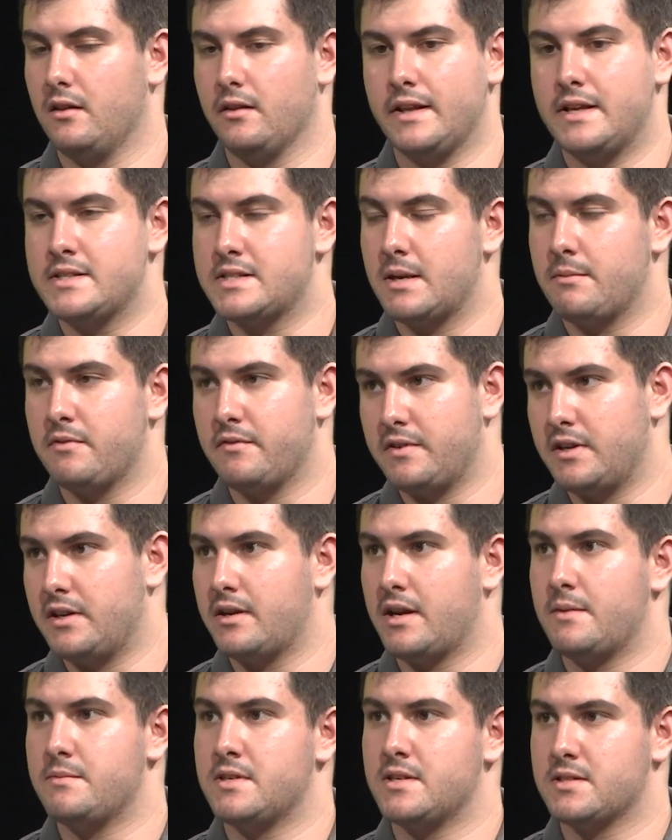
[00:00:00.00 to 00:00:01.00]
the landscape of
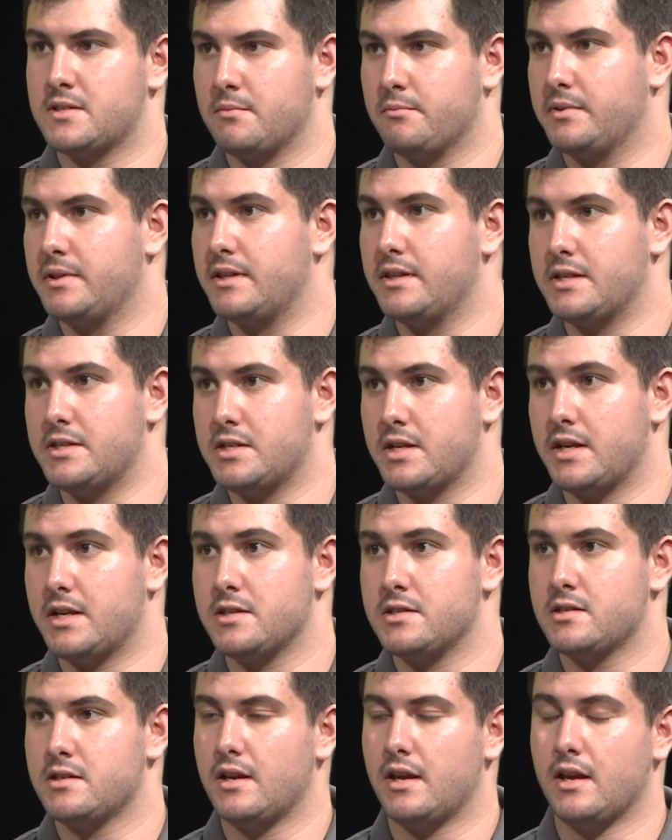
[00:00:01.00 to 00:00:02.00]
video games has completely
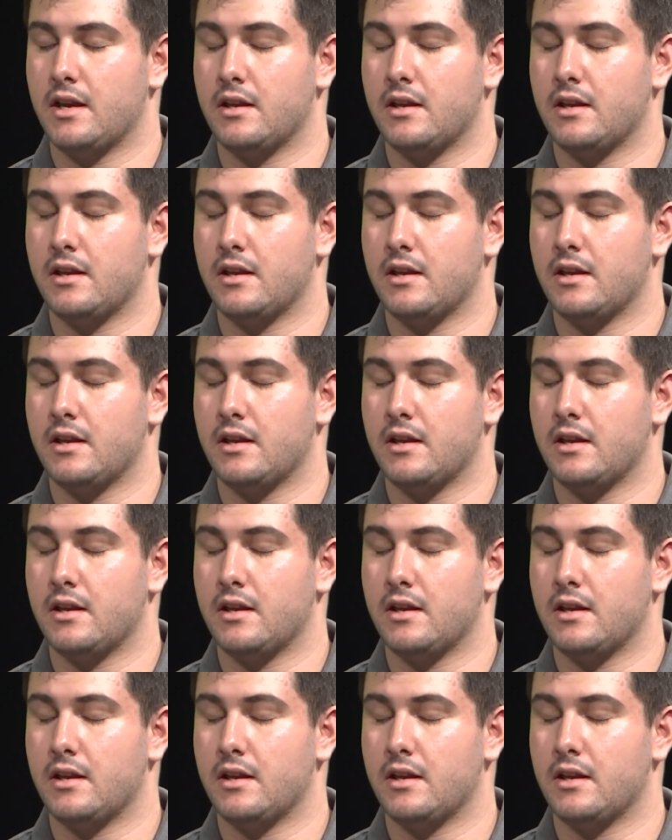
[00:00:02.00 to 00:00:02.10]
changed,